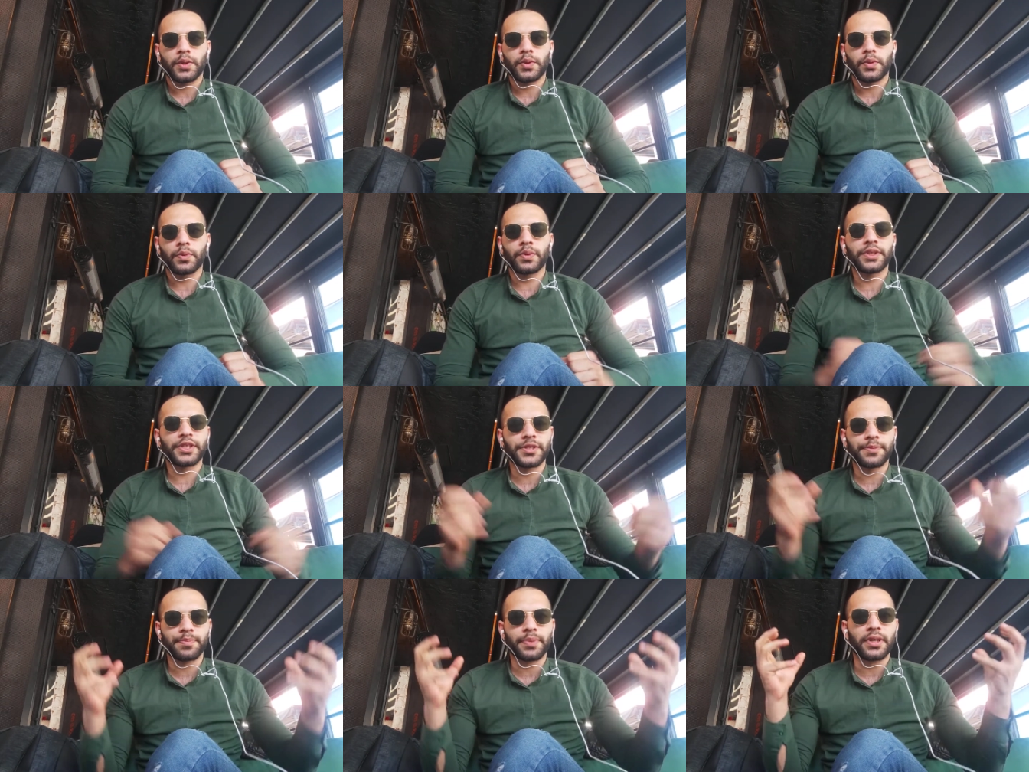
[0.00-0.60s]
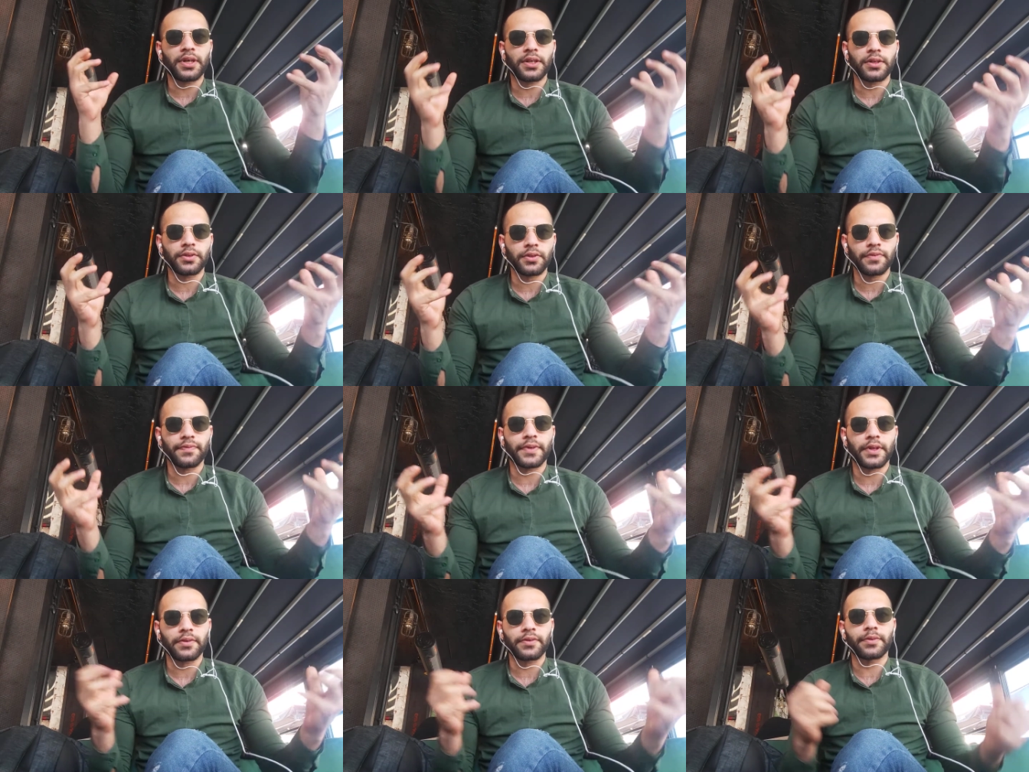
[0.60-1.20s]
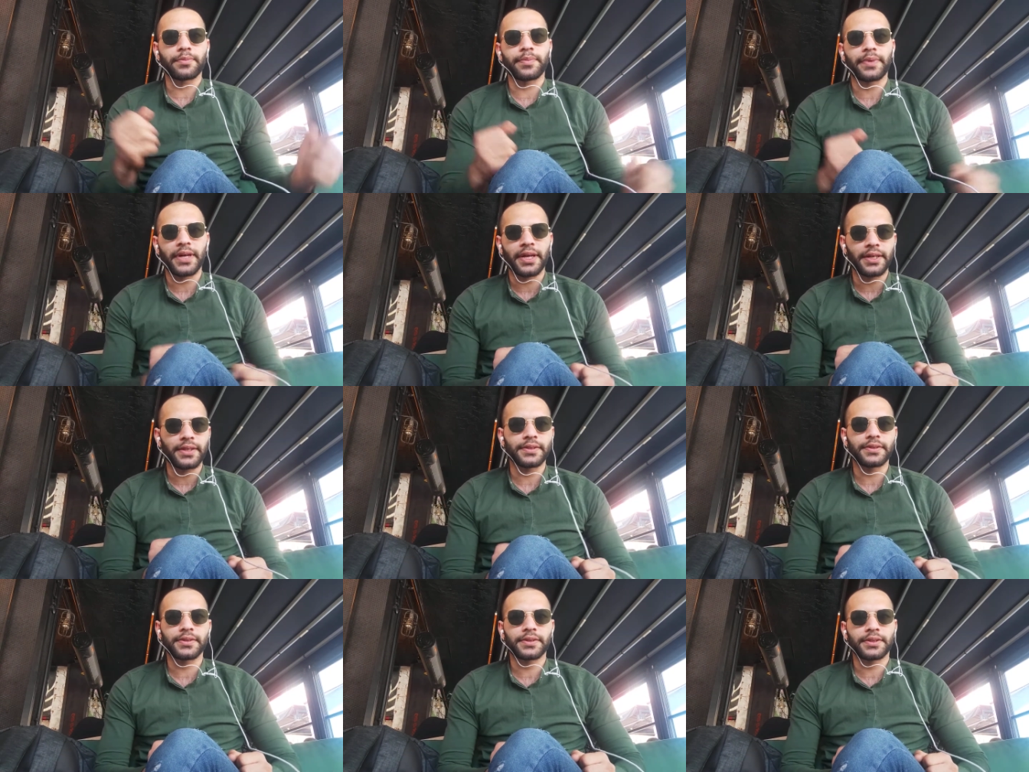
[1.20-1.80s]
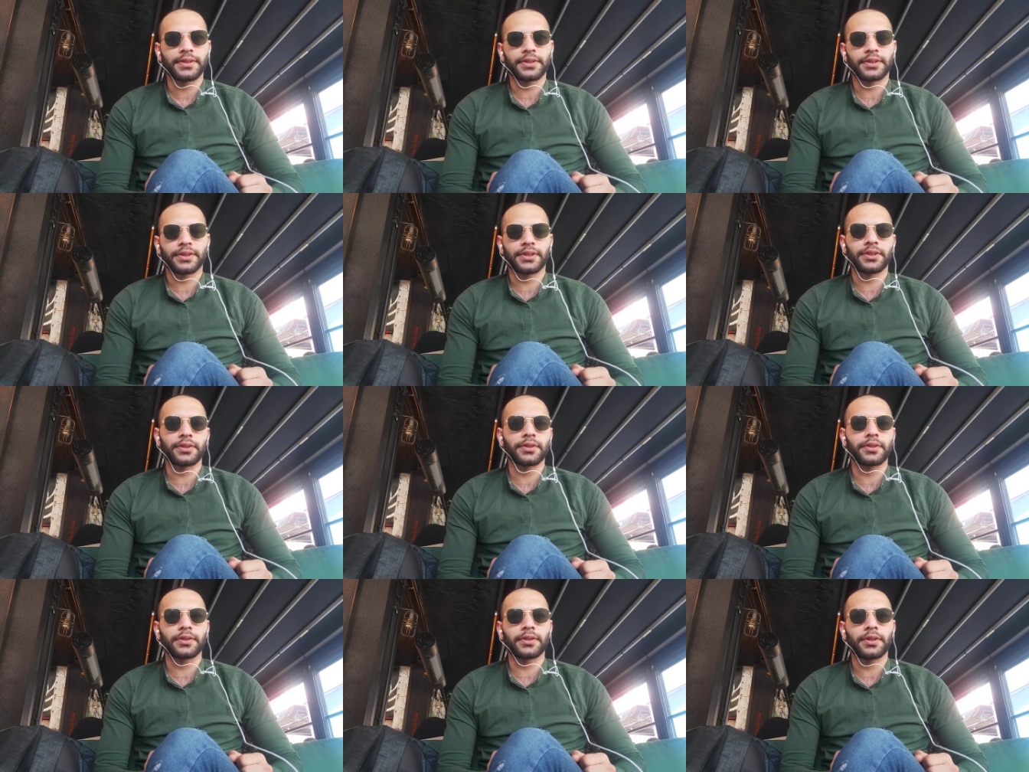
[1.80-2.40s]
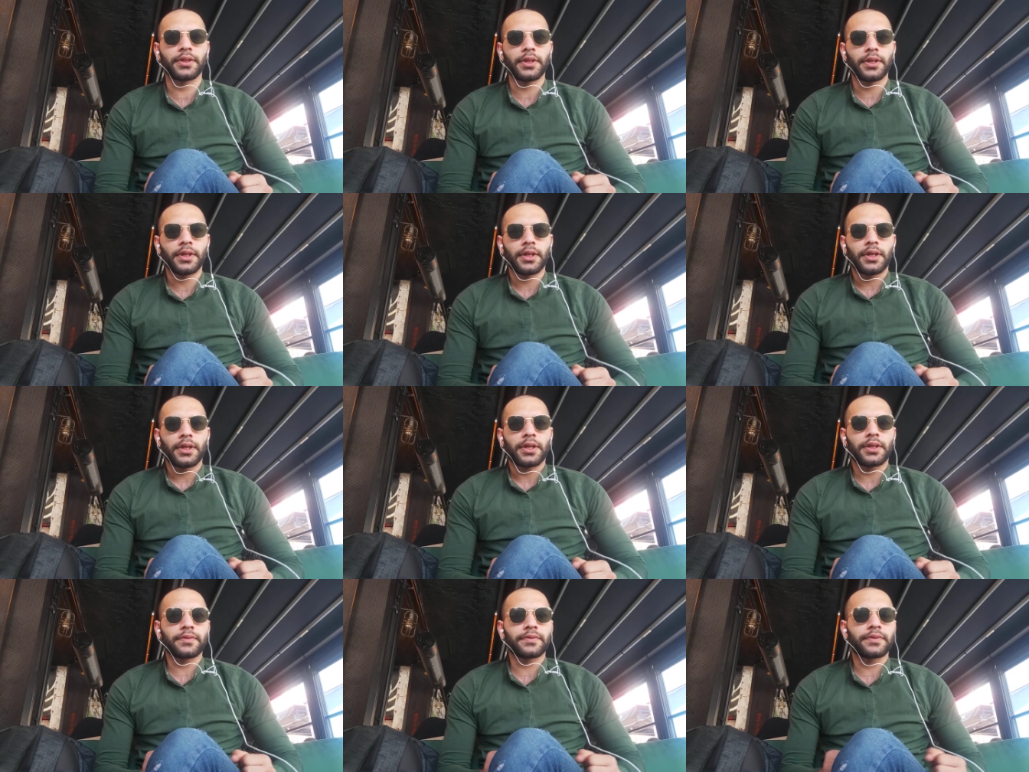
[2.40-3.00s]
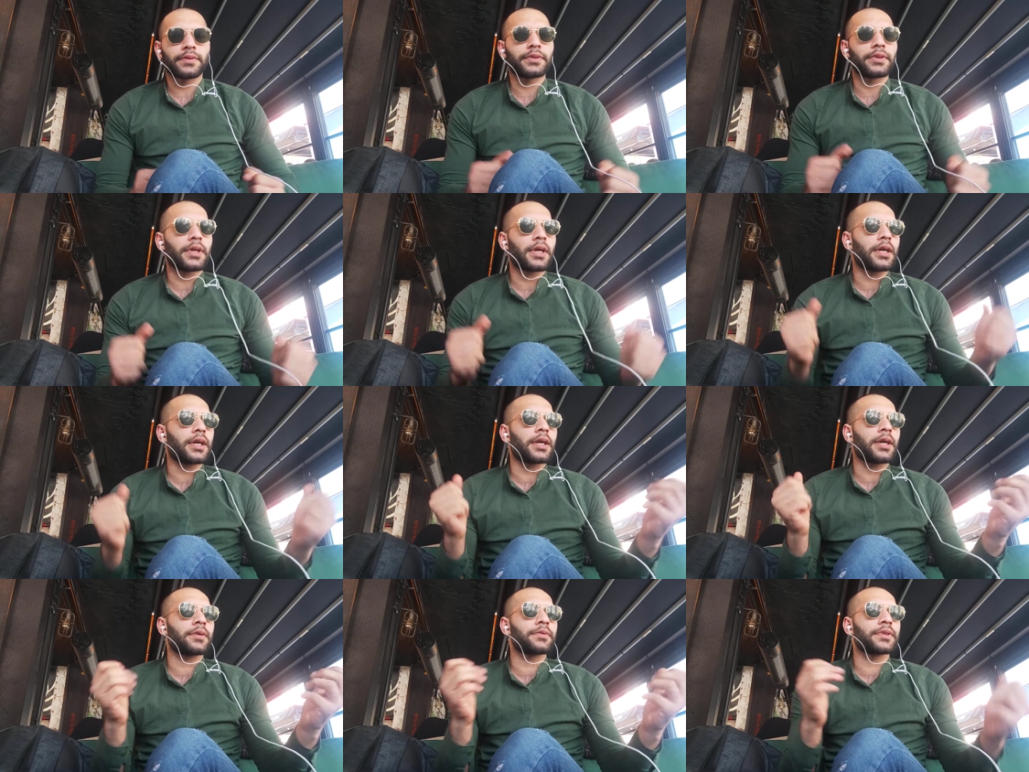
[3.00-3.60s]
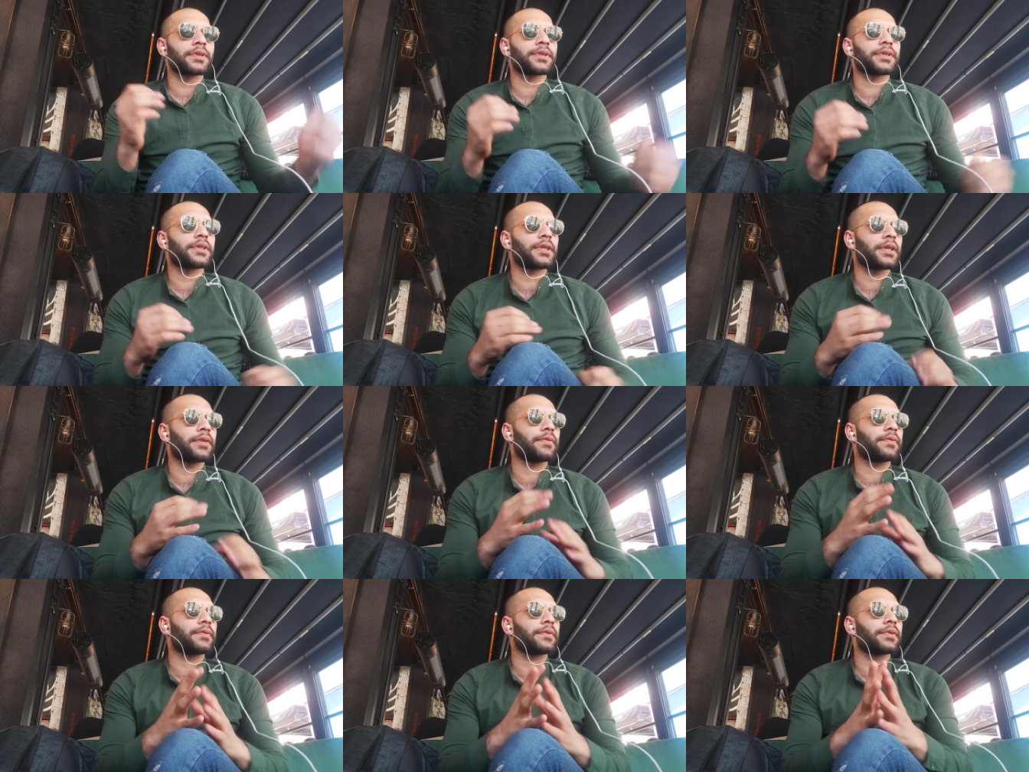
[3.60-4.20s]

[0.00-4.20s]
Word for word: what is part of our brains, so how does they